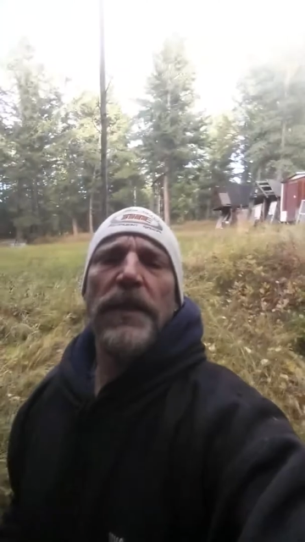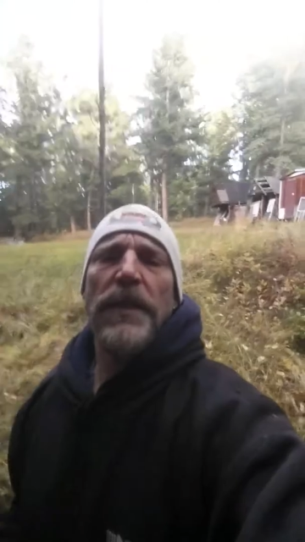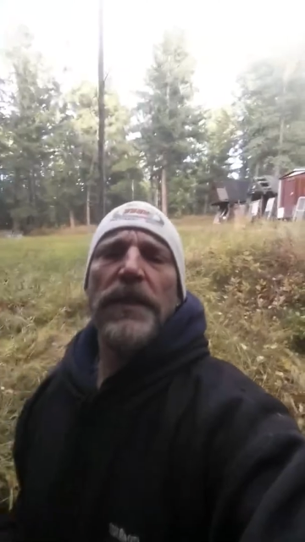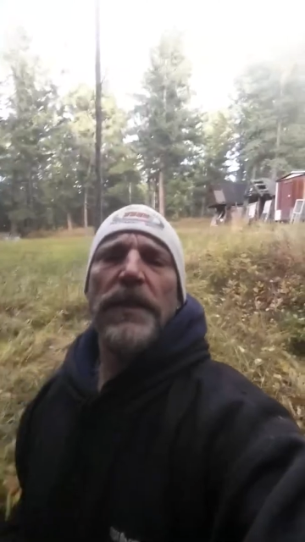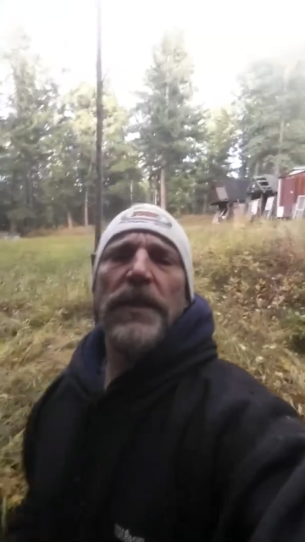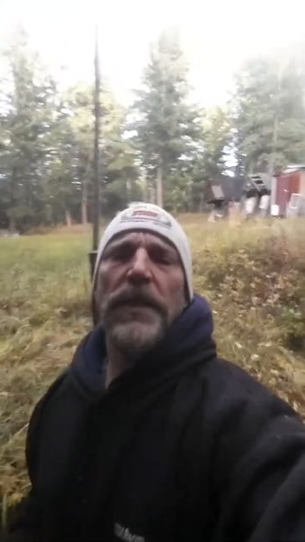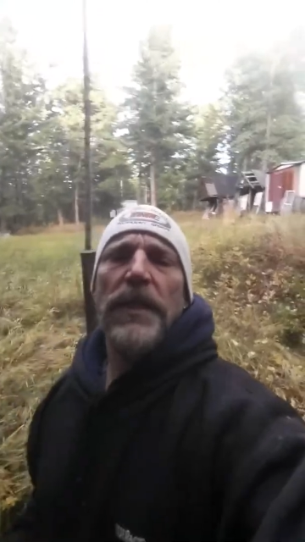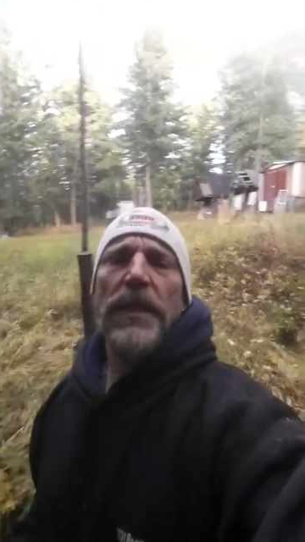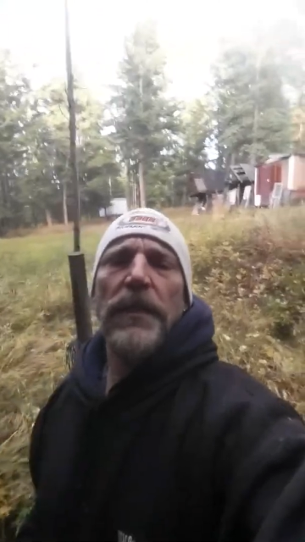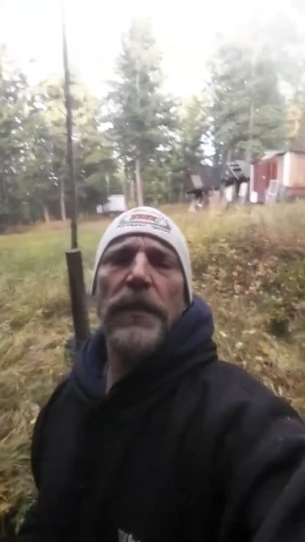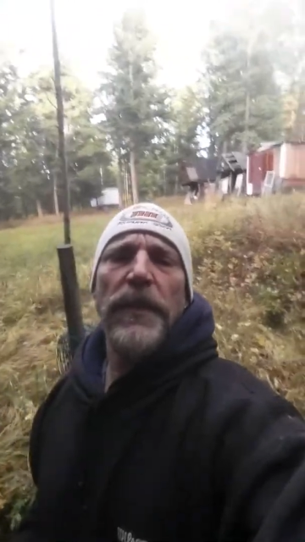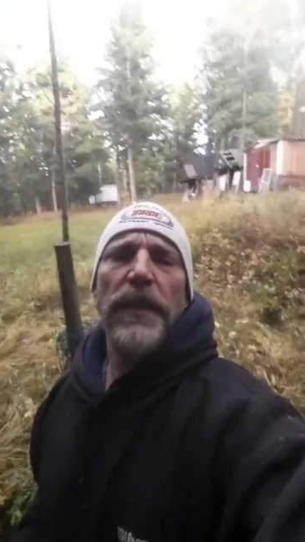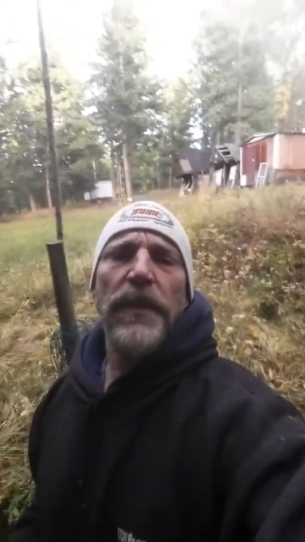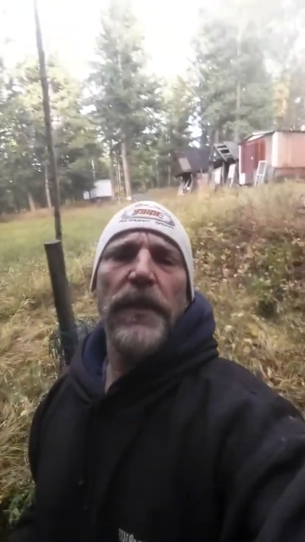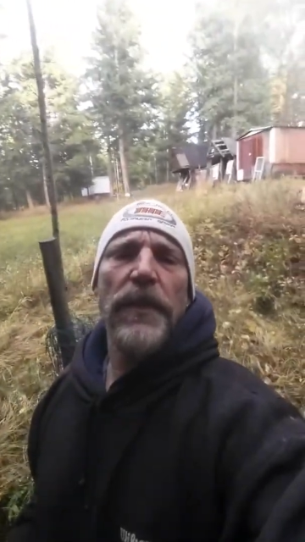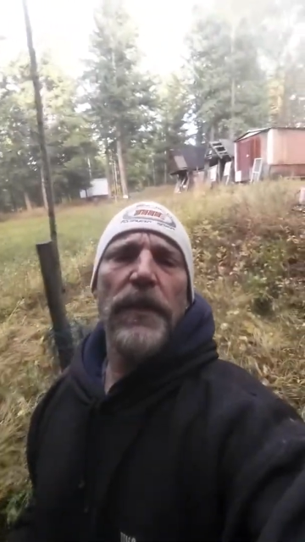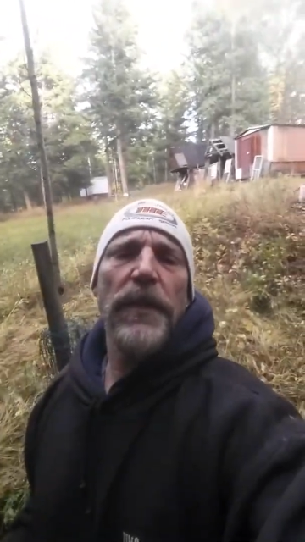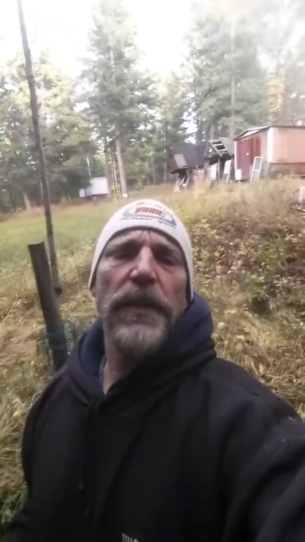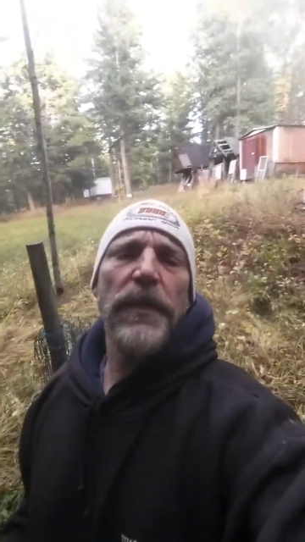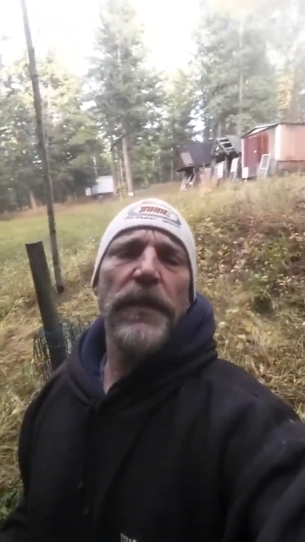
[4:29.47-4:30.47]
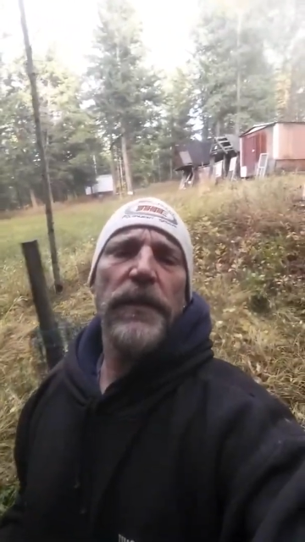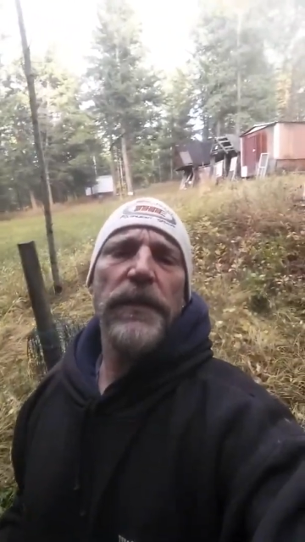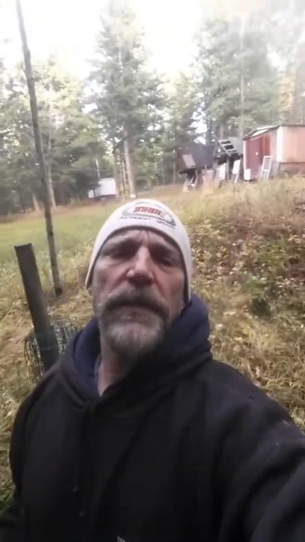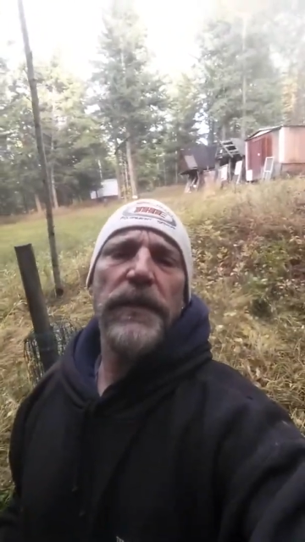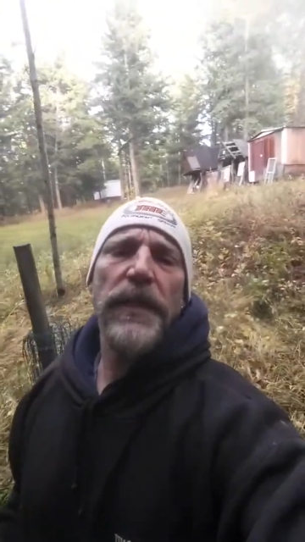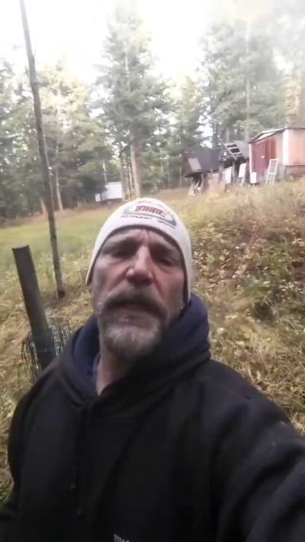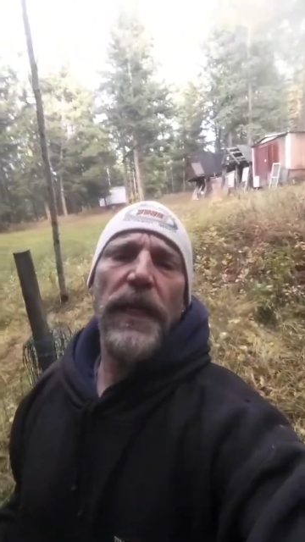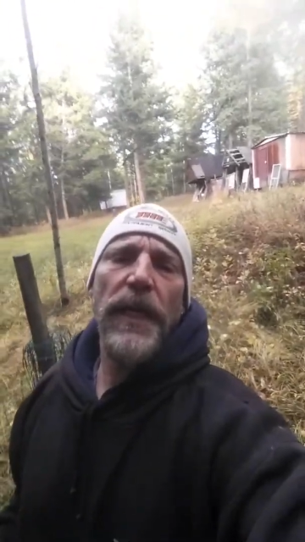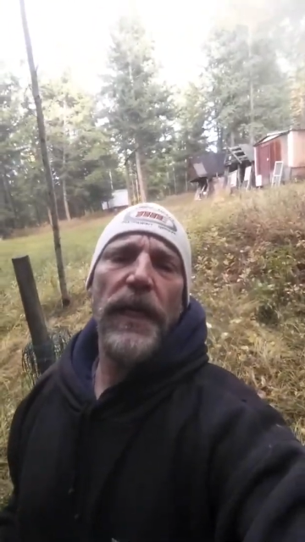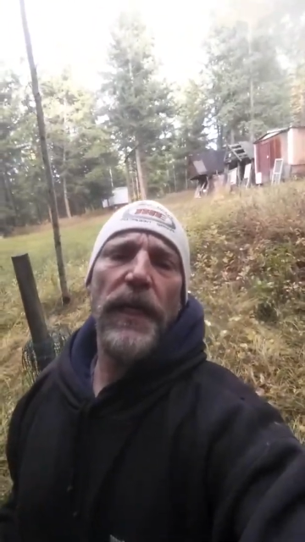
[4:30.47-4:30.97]
these a little bit earlier in the
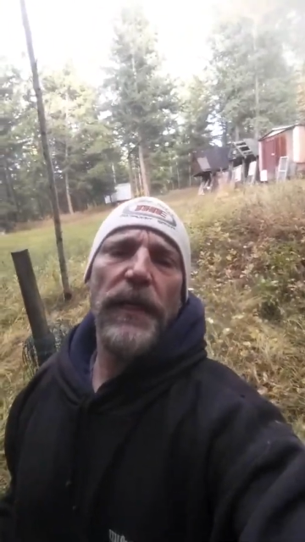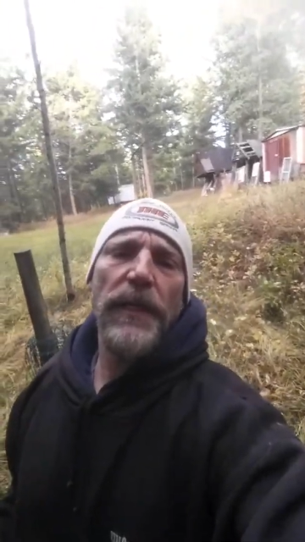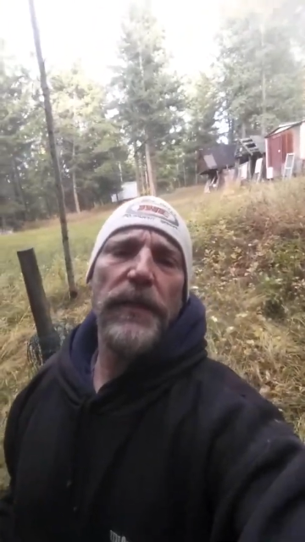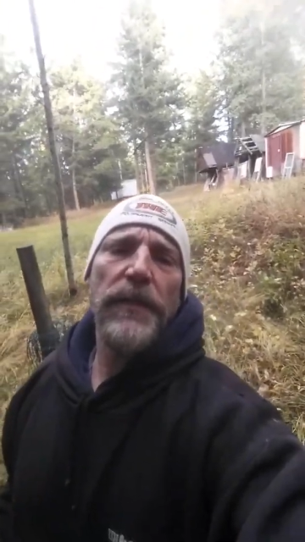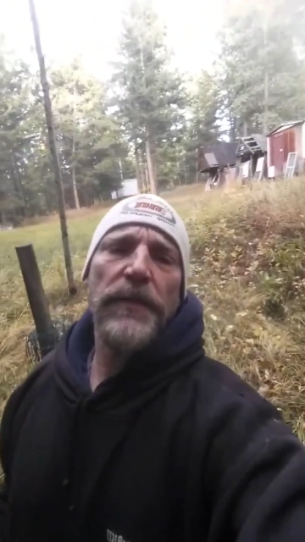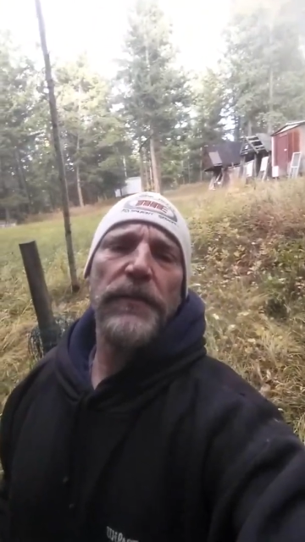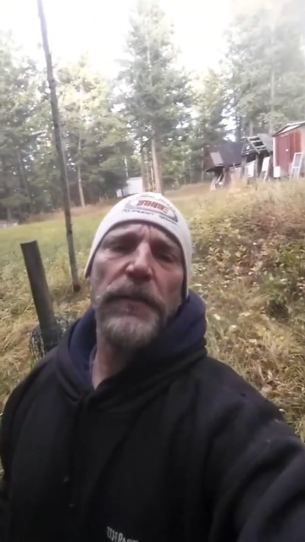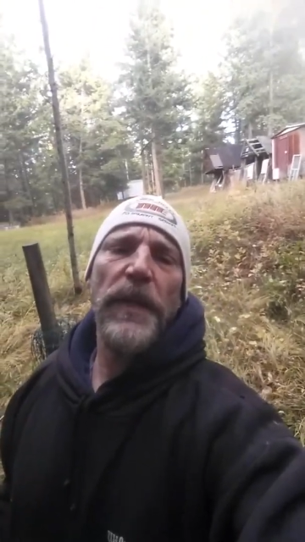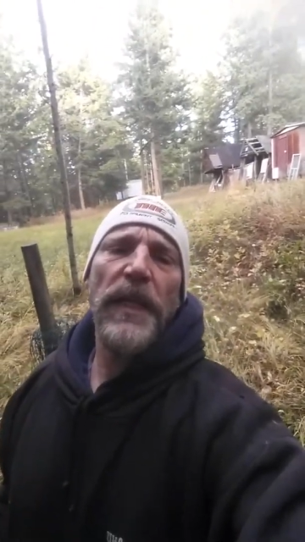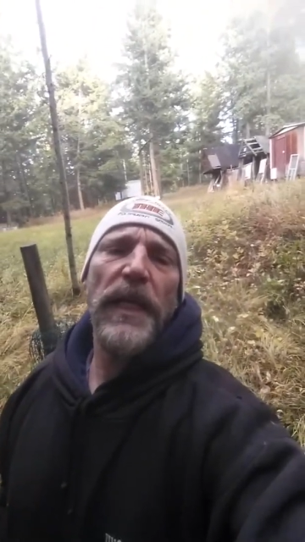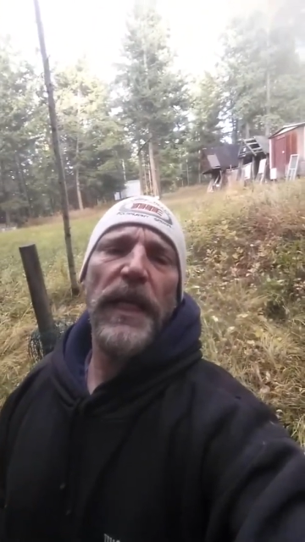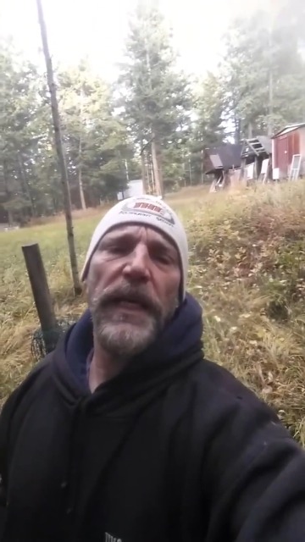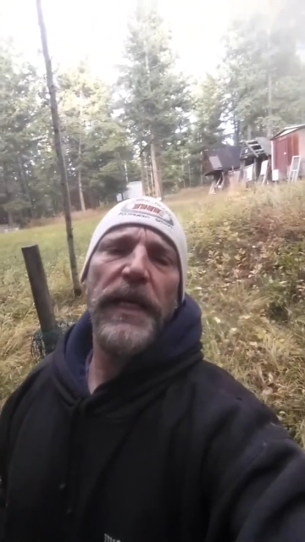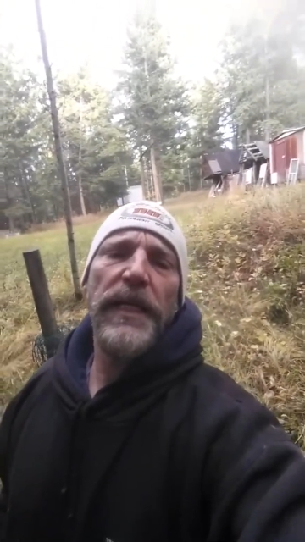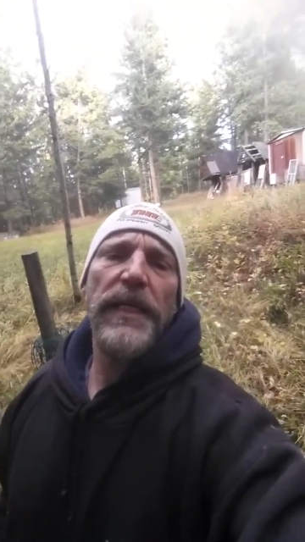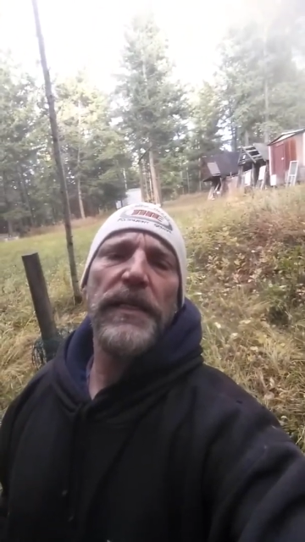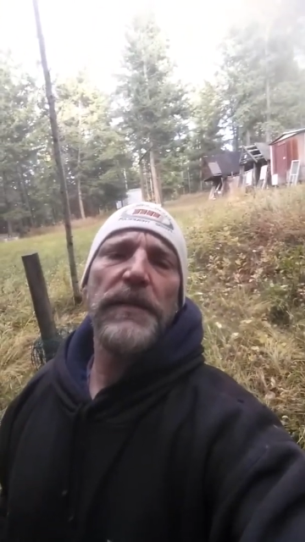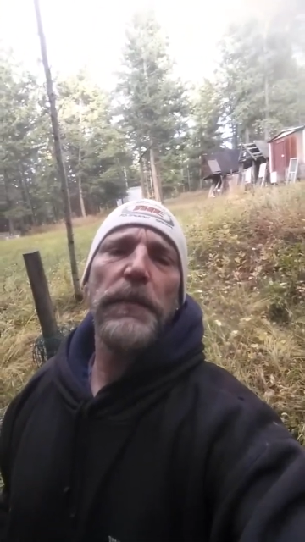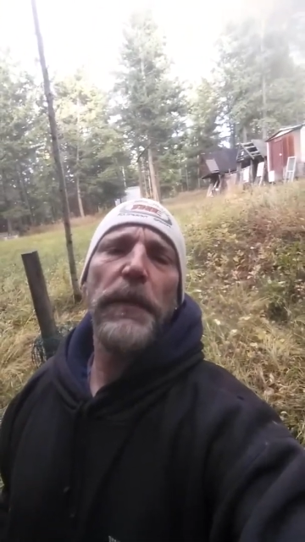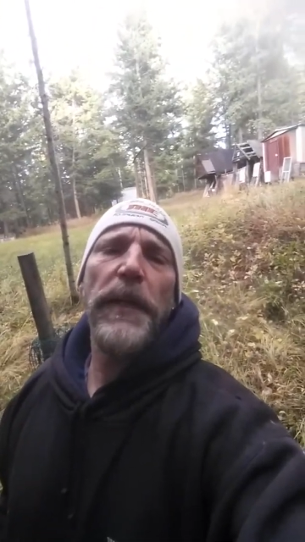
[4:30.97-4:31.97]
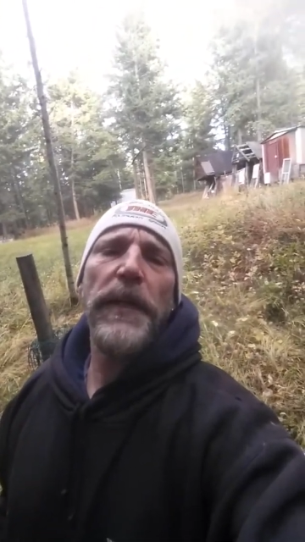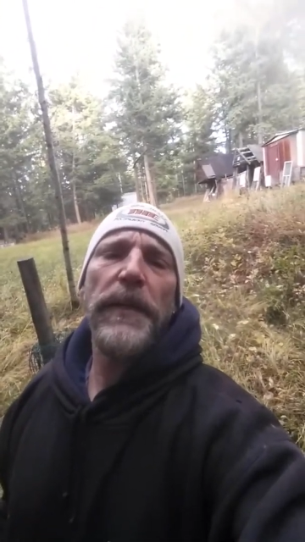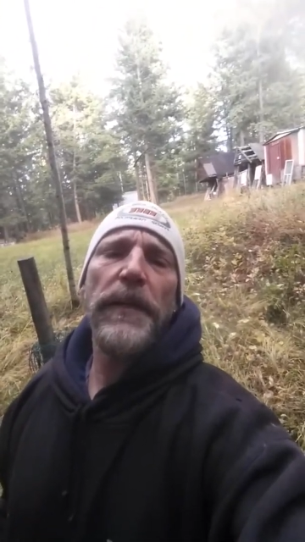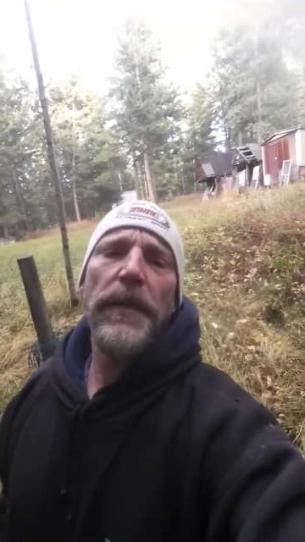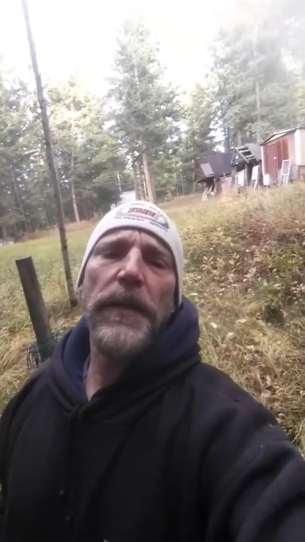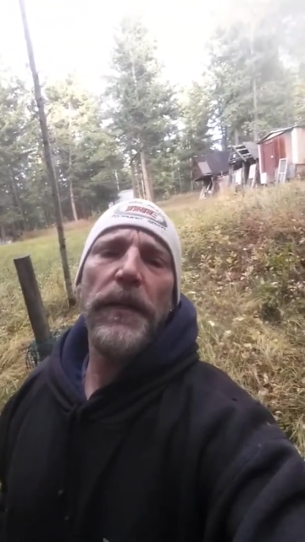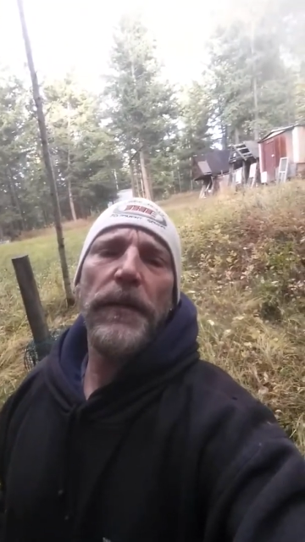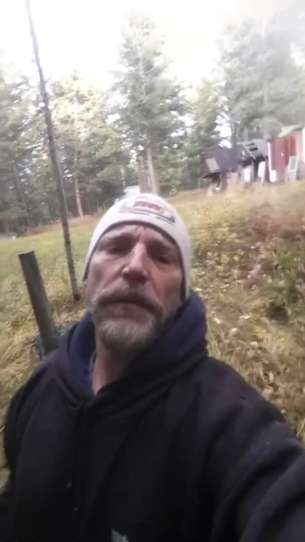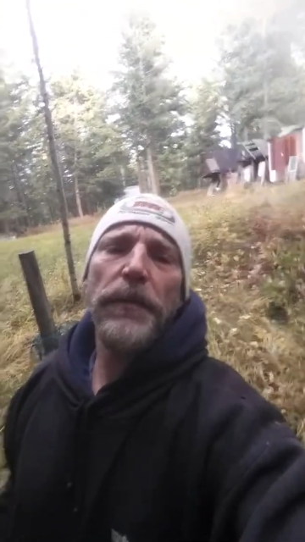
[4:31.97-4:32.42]
day so my lighting's better.